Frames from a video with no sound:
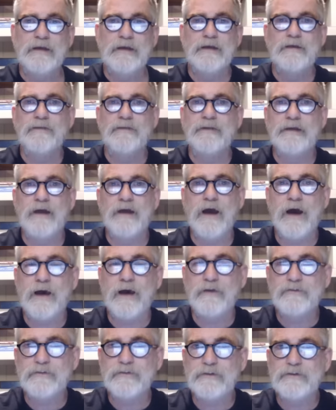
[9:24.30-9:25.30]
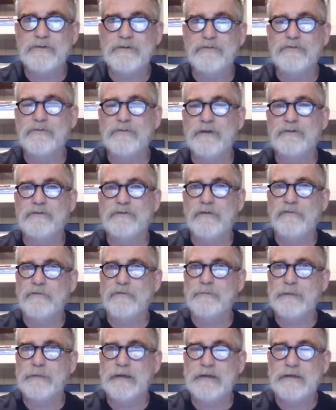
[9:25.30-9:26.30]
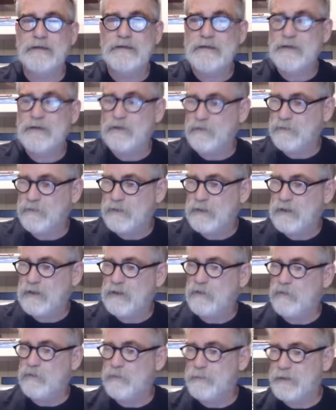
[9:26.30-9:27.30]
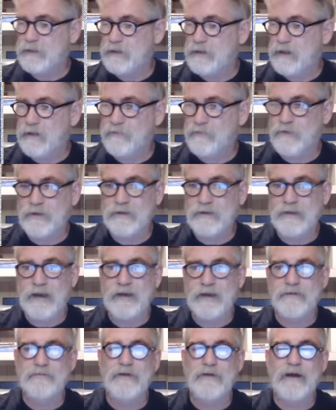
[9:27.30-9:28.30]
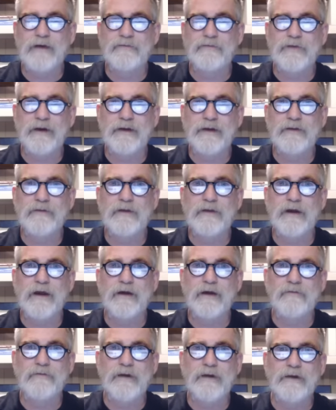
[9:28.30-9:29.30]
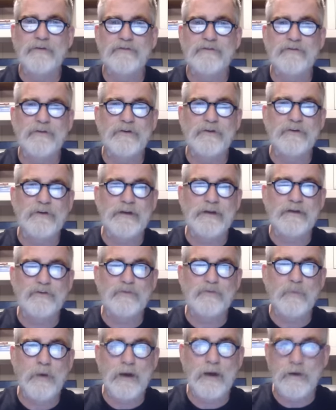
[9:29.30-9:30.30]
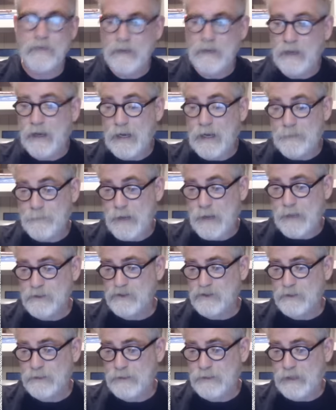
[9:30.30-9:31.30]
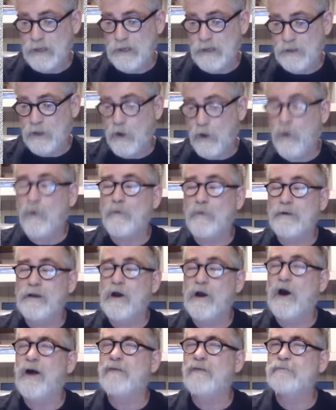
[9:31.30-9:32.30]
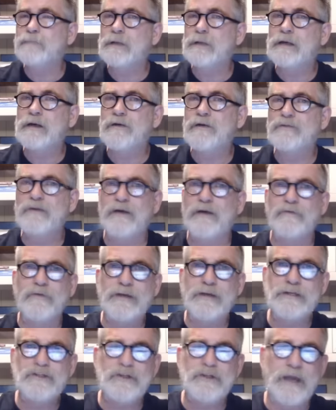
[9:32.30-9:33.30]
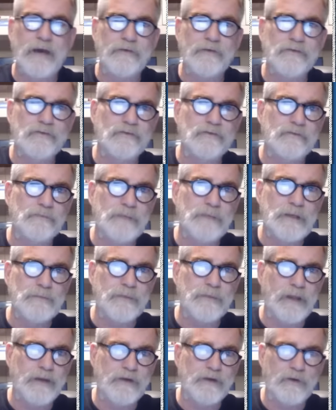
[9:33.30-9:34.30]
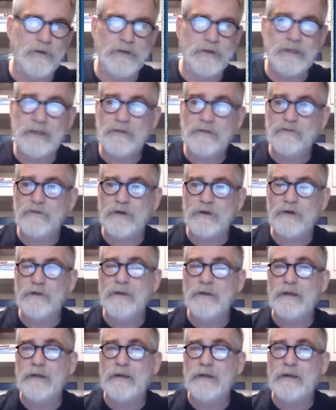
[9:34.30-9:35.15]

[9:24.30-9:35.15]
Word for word: the hostages, six of them being killed We'll be covering that uh, very uh, very soon as well. I'm actually kind of holding off because I've reached out to some people I know in Israel